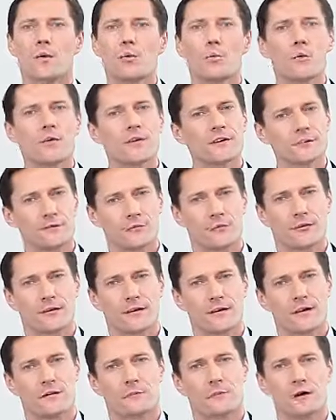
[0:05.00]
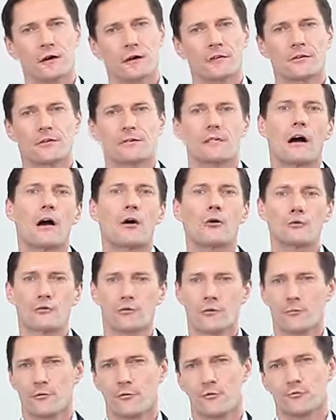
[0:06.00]
we need to think about how to
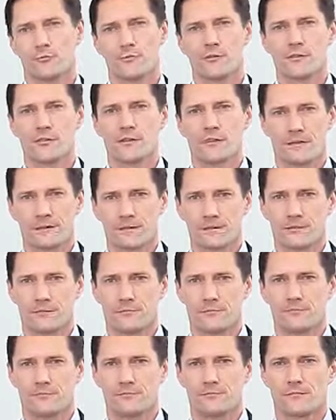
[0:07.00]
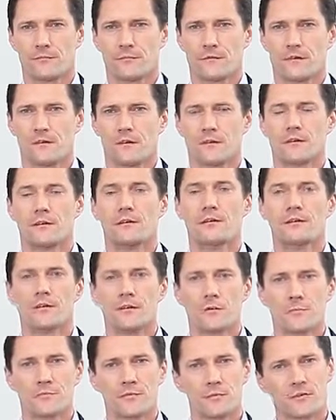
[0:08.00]
improve machines. The
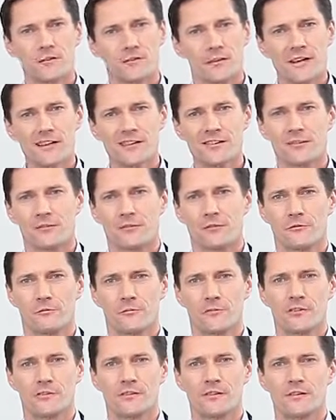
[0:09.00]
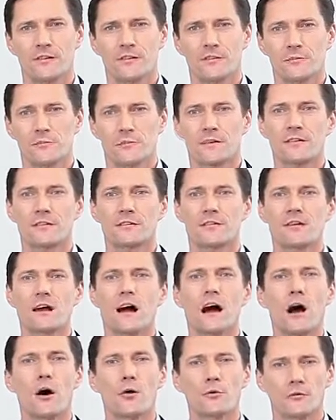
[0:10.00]
optimization of machines means
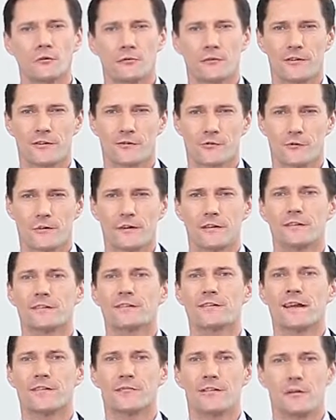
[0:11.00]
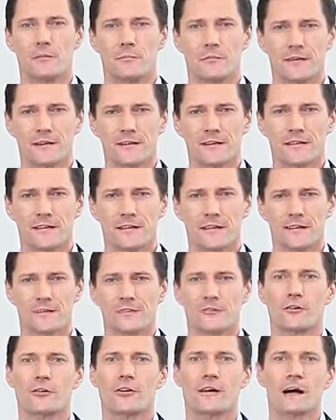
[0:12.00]
how to increase the availability
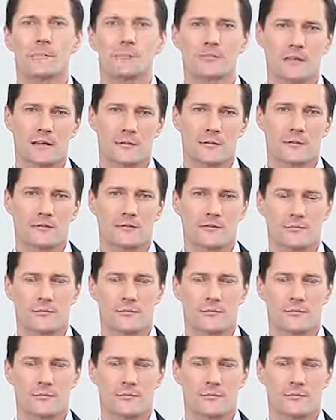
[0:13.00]
or uptime of the